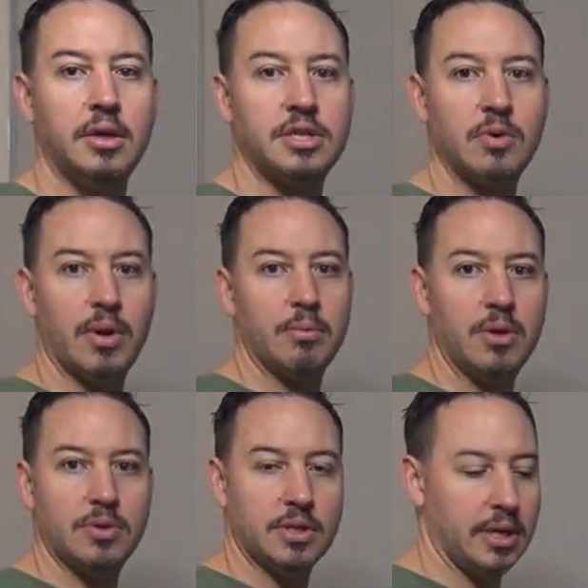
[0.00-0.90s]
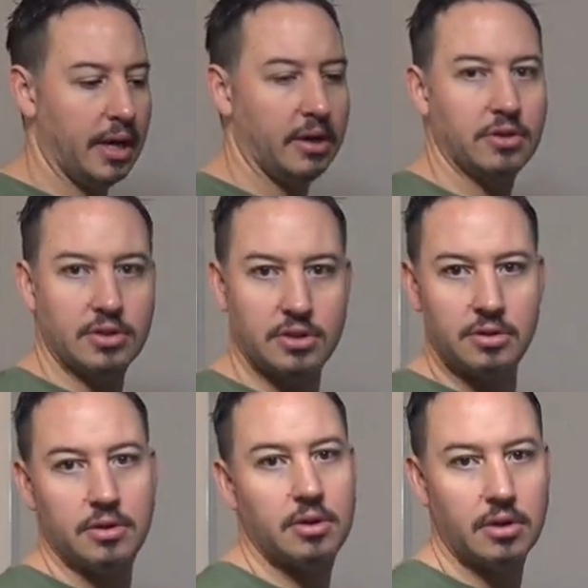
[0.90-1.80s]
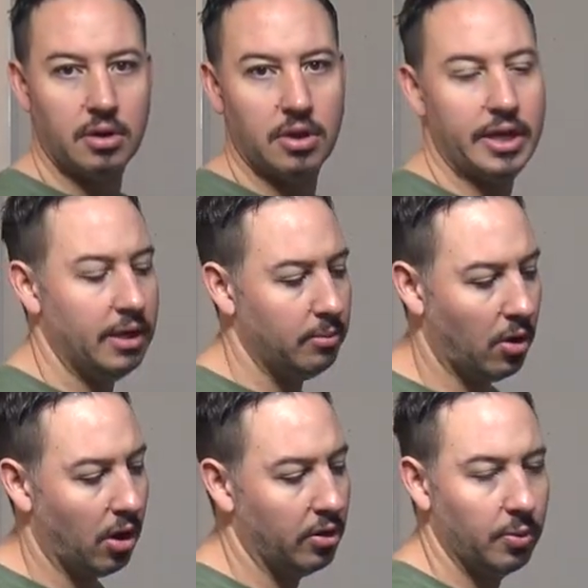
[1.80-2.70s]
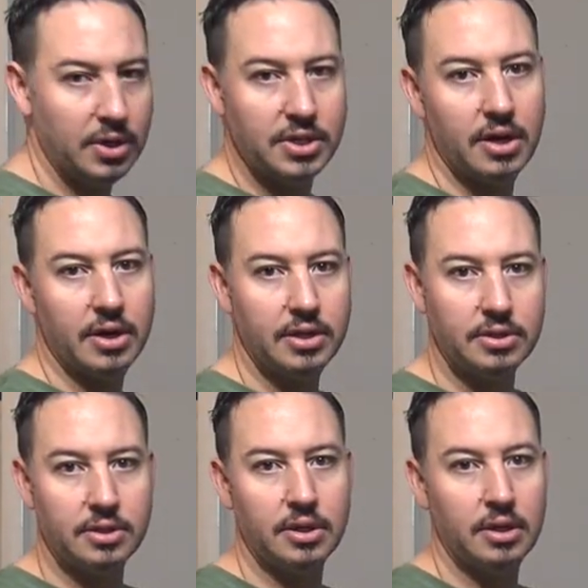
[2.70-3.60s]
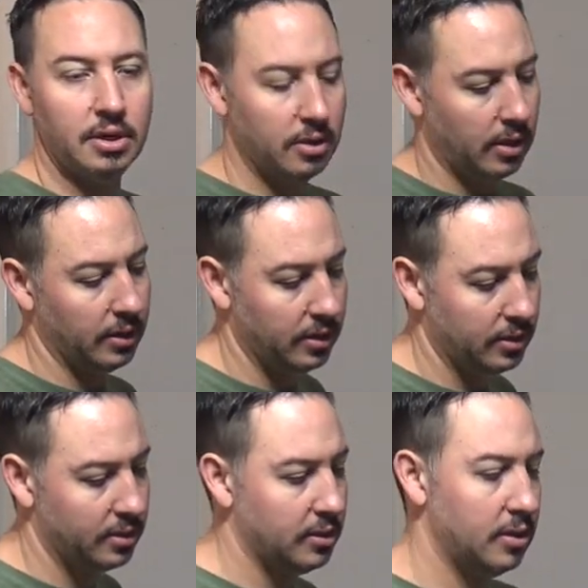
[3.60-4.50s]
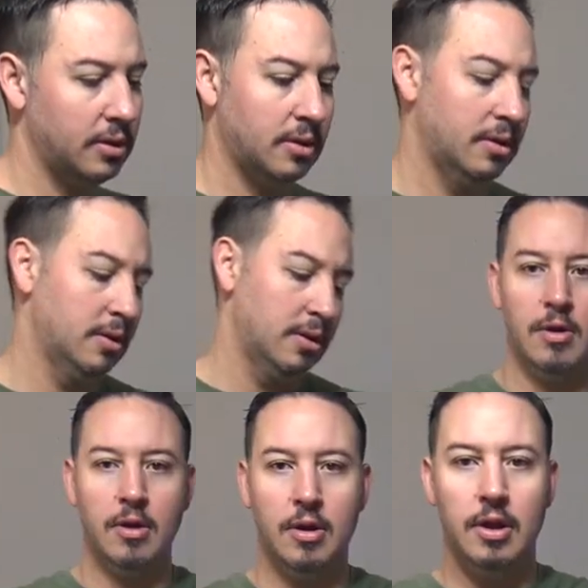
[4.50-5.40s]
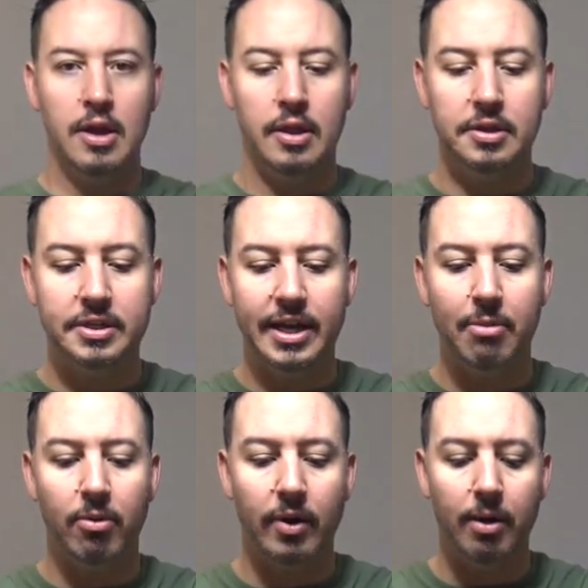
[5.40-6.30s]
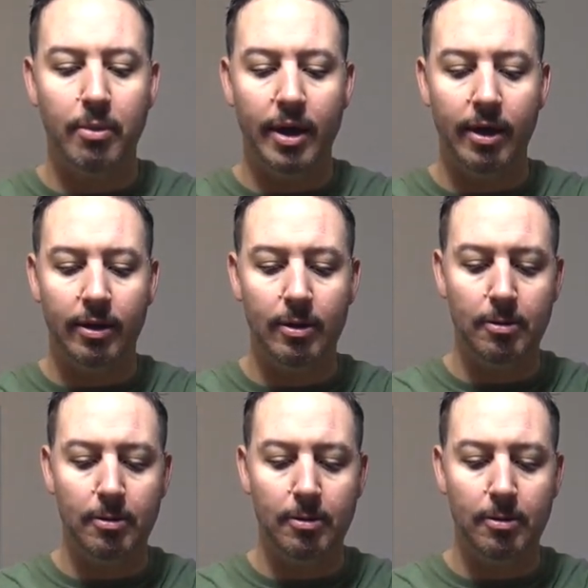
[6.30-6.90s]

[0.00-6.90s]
So when I'm using it, I can just clean hard to reach areas like this and then snap it right back